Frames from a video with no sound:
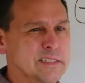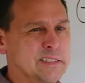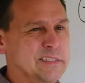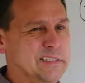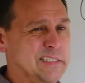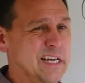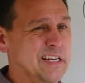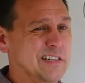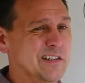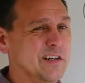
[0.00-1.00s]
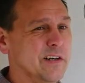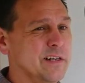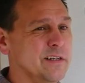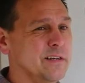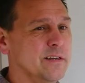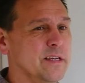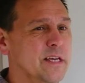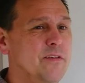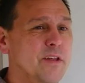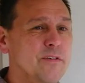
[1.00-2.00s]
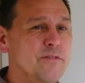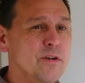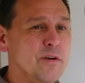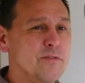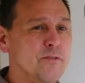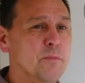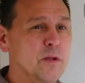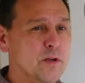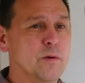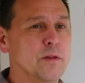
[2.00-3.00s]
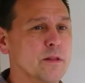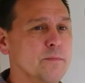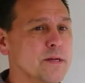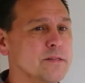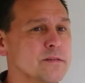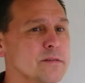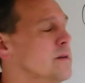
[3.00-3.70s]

It's kind of hard, even if you're familiar with limits.